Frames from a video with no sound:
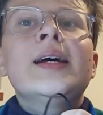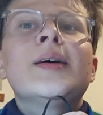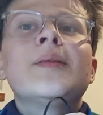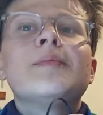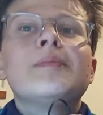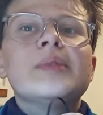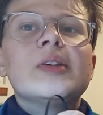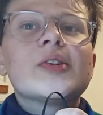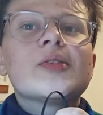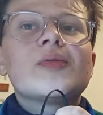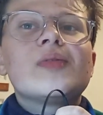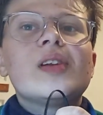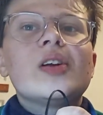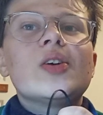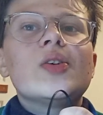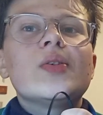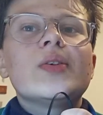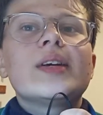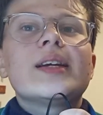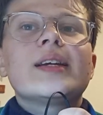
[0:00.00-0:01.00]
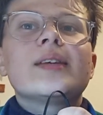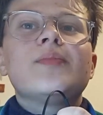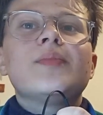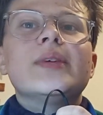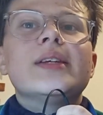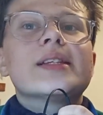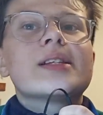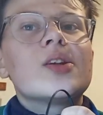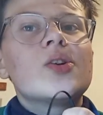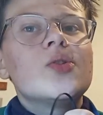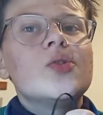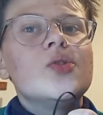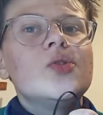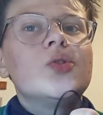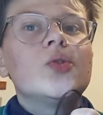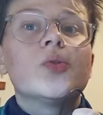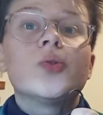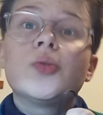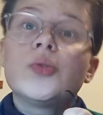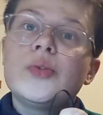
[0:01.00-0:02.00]
Blood flow can be slowed
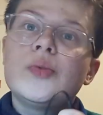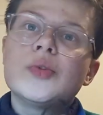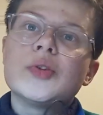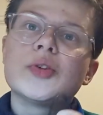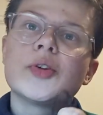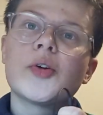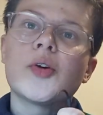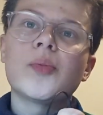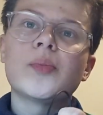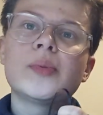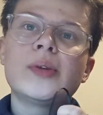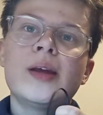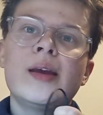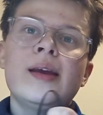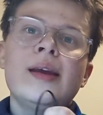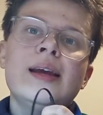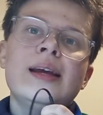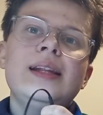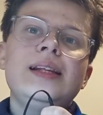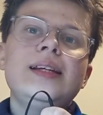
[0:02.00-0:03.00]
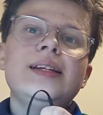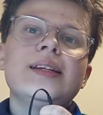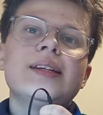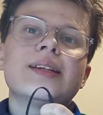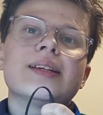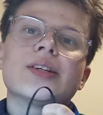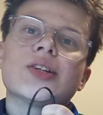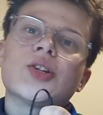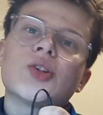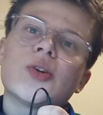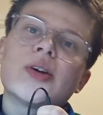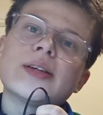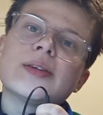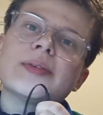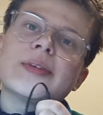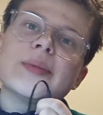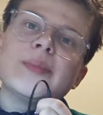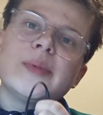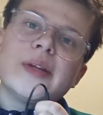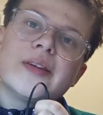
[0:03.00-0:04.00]
or even stopped, leading to stress on the
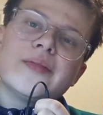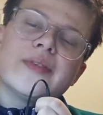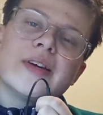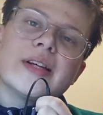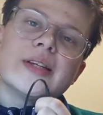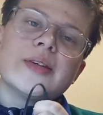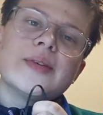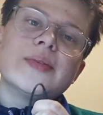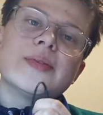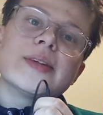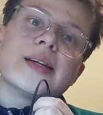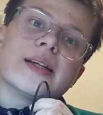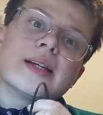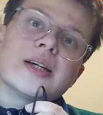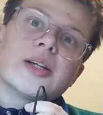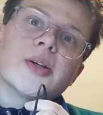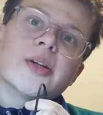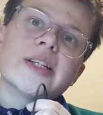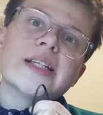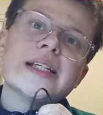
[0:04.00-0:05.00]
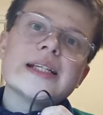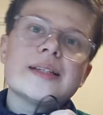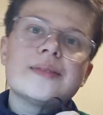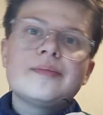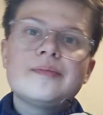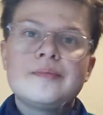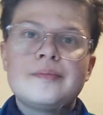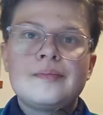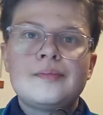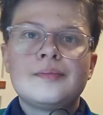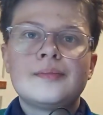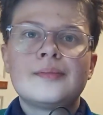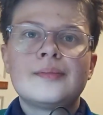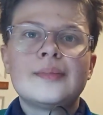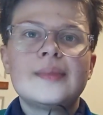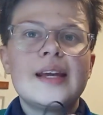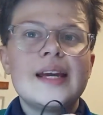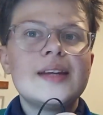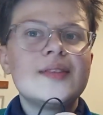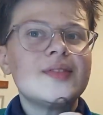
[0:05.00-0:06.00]
blood vessels and clotting.
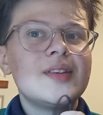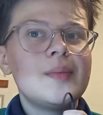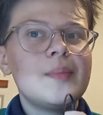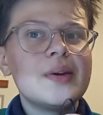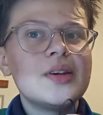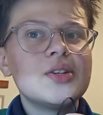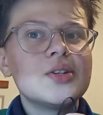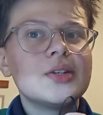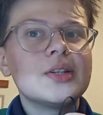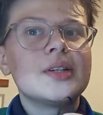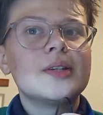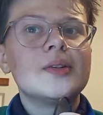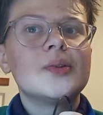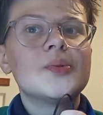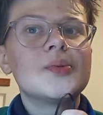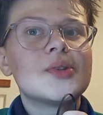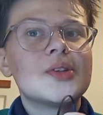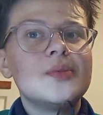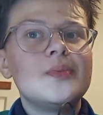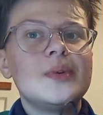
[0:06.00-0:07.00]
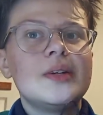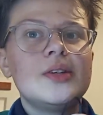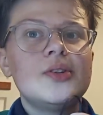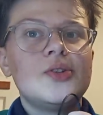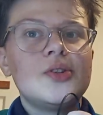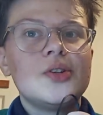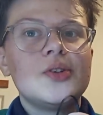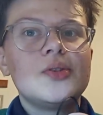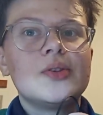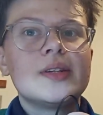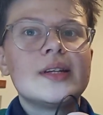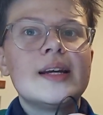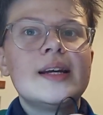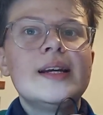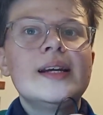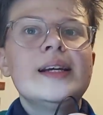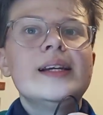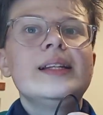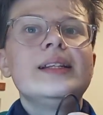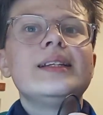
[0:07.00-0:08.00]
Inflammation can also be induced,
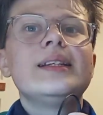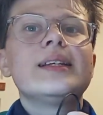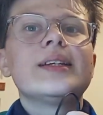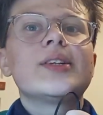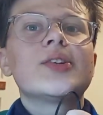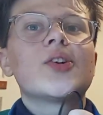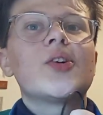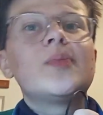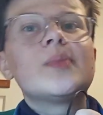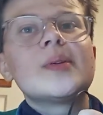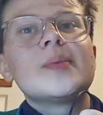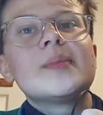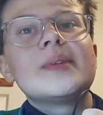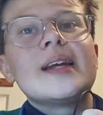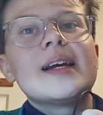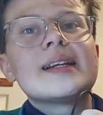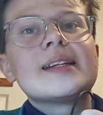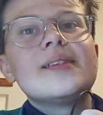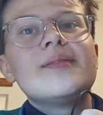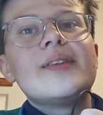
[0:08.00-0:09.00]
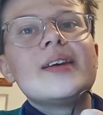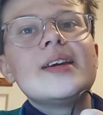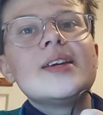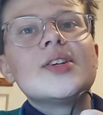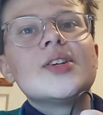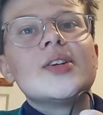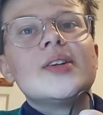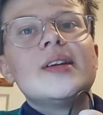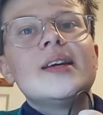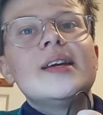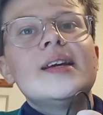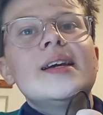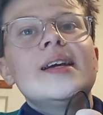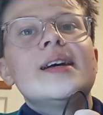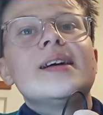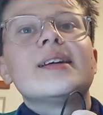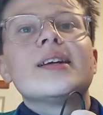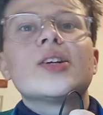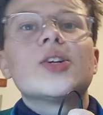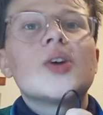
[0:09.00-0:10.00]
leading to complement activation
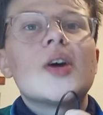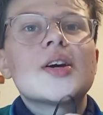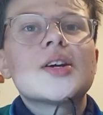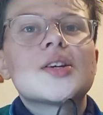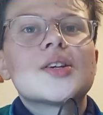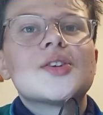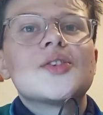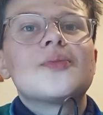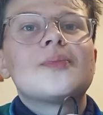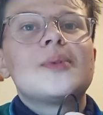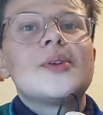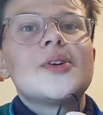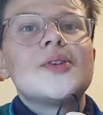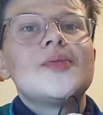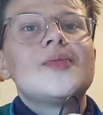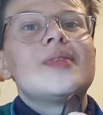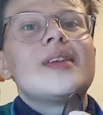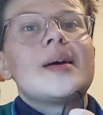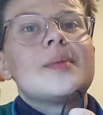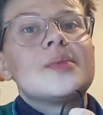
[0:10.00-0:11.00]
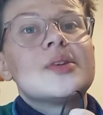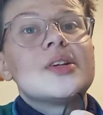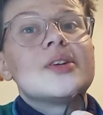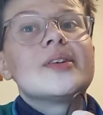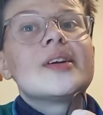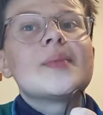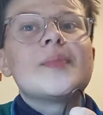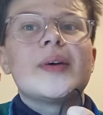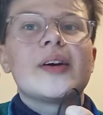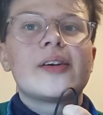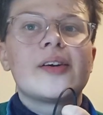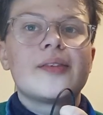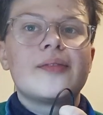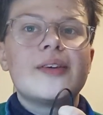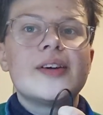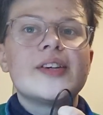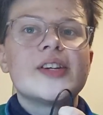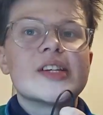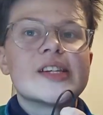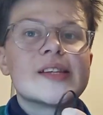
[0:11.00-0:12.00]
and attraction of pro-inflammatory
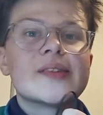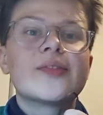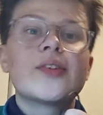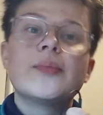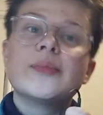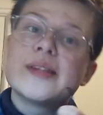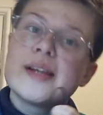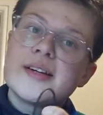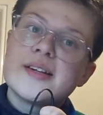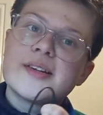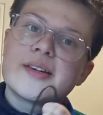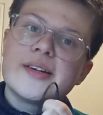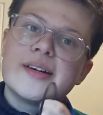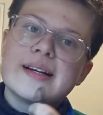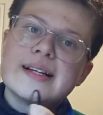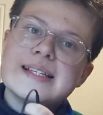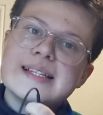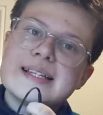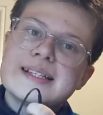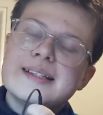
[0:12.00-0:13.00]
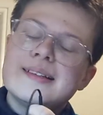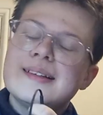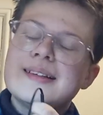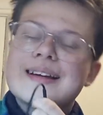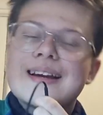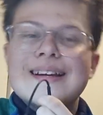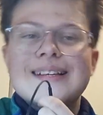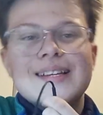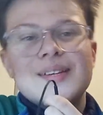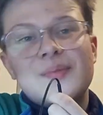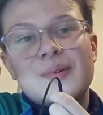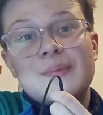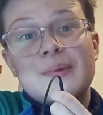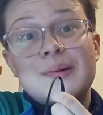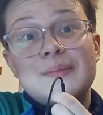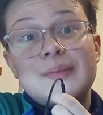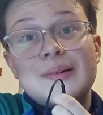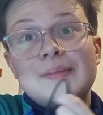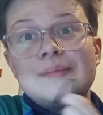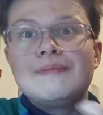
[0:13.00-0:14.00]
macrophages from cytokine signaling, as you
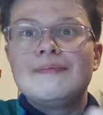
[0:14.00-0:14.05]
remember.